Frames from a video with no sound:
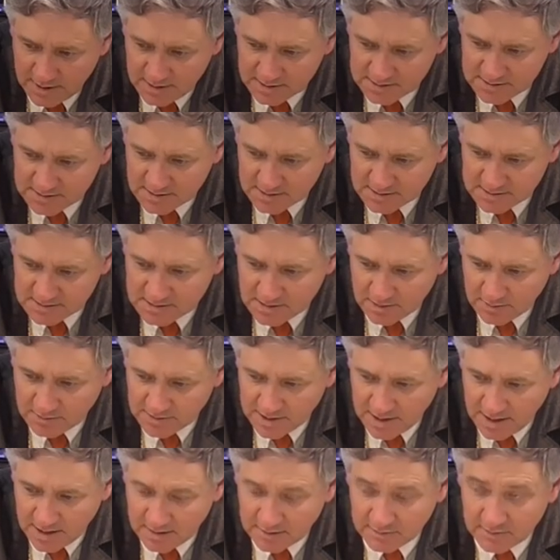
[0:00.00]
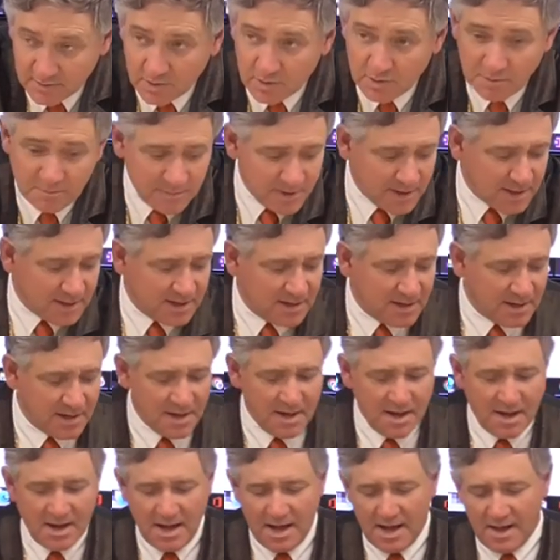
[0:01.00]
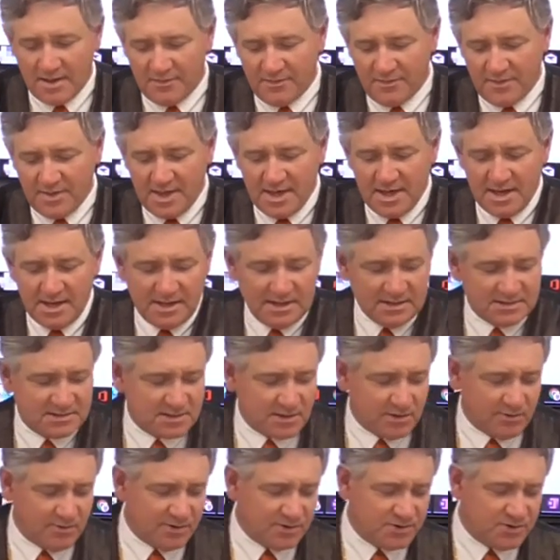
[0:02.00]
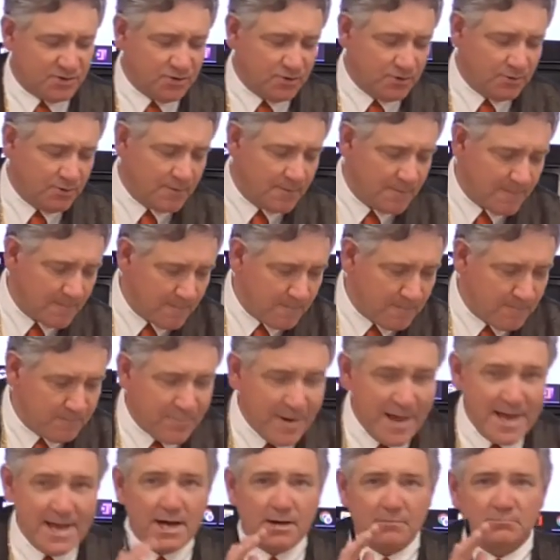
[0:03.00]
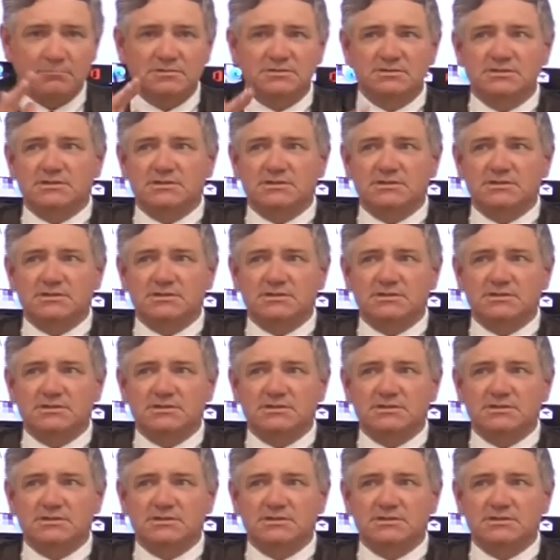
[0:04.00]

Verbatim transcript: It's going to slow down a little bit, and then it's going to, bam,